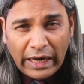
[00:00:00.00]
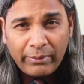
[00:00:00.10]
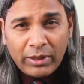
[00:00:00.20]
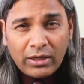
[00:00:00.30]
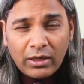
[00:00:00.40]

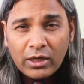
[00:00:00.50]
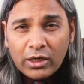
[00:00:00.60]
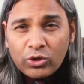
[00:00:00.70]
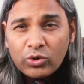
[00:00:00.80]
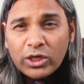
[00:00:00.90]
I mean,
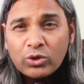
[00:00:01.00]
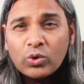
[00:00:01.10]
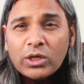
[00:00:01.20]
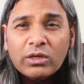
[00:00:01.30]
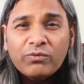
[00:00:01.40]
during
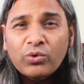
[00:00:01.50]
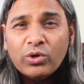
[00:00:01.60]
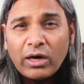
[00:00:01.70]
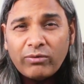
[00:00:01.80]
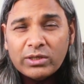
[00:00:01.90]

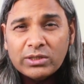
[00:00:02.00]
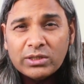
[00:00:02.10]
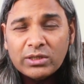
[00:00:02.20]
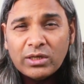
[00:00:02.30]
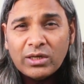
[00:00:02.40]
24
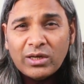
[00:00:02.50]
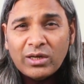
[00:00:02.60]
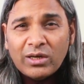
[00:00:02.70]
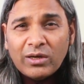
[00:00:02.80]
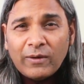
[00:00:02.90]
hours
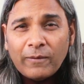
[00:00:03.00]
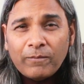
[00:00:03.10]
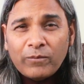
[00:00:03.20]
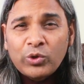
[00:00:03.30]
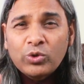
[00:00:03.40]

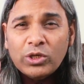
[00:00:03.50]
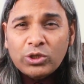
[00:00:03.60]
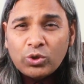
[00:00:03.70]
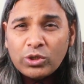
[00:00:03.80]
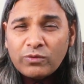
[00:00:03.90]

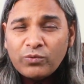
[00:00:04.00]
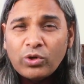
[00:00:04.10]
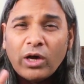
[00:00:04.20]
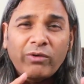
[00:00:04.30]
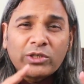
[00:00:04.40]

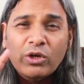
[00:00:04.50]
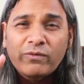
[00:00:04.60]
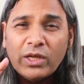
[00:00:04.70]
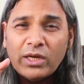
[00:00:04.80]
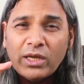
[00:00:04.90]

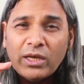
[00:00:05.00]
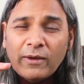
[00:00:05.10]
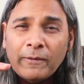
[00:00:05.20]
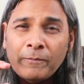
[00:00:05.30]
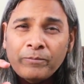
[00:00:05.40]
of the
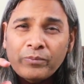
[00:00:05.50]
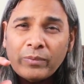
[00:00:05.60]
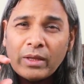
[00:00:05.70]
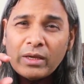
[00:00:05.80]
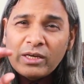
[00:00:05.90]
day,
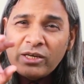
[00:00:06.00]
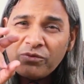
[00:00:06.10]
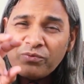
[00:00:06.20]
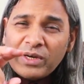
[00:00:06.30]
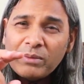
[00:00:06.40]

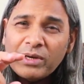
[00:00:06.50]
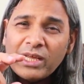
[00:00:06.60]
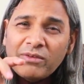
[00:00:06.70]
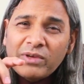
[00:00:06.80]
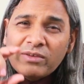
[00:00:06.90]
different
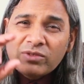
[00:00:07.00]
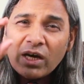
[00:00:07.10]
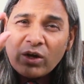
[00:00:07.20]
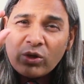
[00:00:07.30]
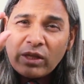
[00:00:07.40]
brain waves
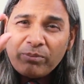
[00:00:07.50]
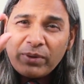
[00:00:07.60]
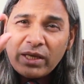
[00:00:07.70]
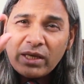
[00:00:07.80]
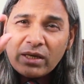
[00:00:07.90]
are on the
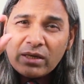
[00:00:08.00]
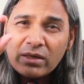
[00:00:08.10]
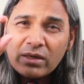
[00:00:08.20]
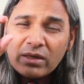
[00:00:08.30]
peak